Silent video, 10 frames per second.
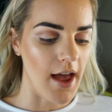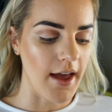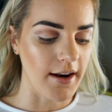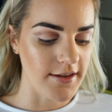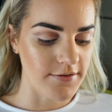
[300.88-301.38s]

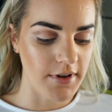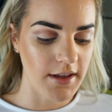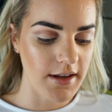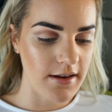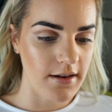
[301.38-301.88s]
it's
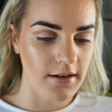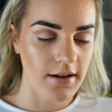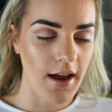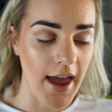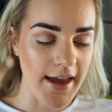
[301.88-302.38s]
really
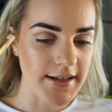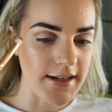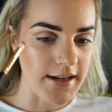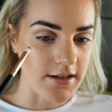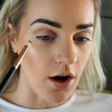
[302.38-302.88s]
handy
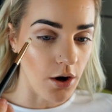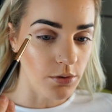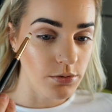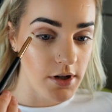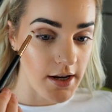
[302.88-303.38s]
to
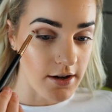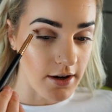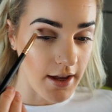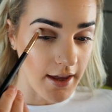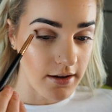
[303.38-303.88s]
hold in your
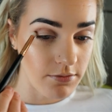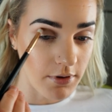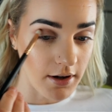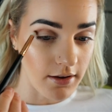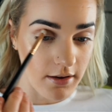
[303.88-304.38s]
hand
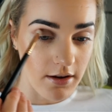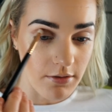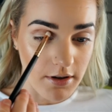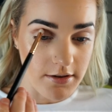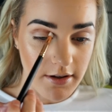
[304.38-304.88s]
while you
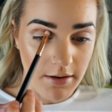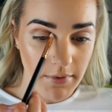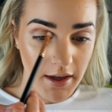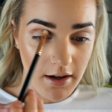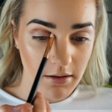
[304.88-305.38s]
are doing your
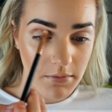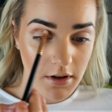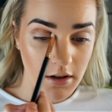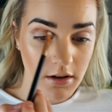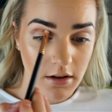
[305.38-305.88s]
makeup.
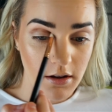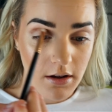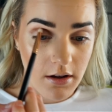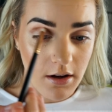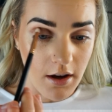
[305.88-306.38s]

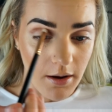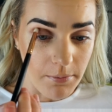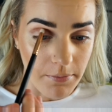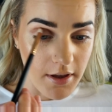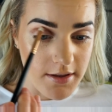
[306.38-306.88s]

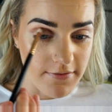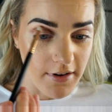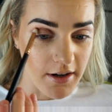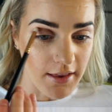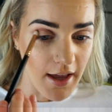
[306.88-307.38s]
It's
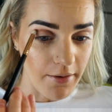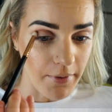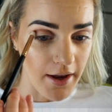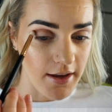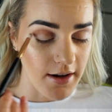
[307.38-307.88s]
very
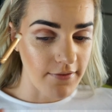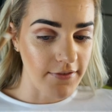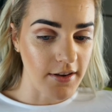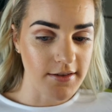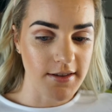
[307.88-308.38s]
lightweight. It
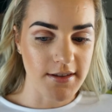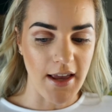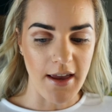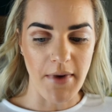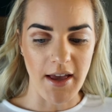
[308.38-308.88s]
feels the
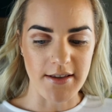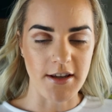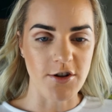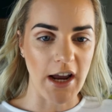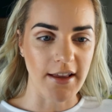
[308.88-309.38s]
same as
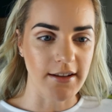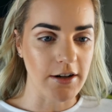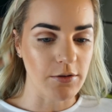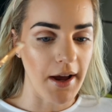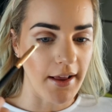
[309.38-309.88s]
her Jaclyn
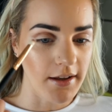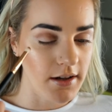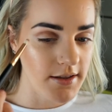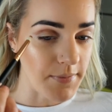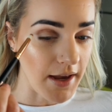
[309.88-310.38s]
Hill palette.
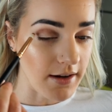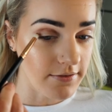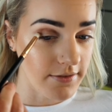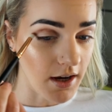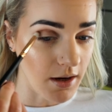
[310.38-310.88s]
It's made
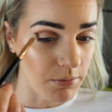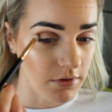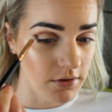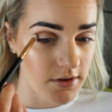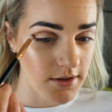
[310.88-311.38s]
of
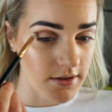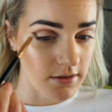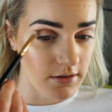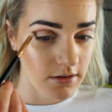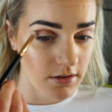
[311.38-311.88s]
cardboard, so
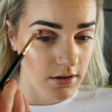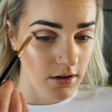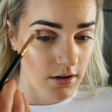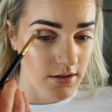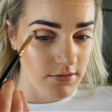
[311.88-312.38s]

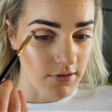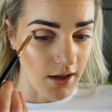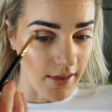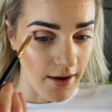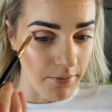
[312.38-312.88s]
it's
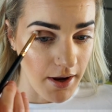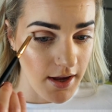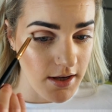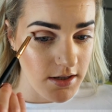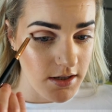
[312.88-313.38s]
really
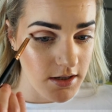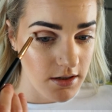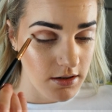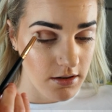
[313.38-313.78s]
lightweight.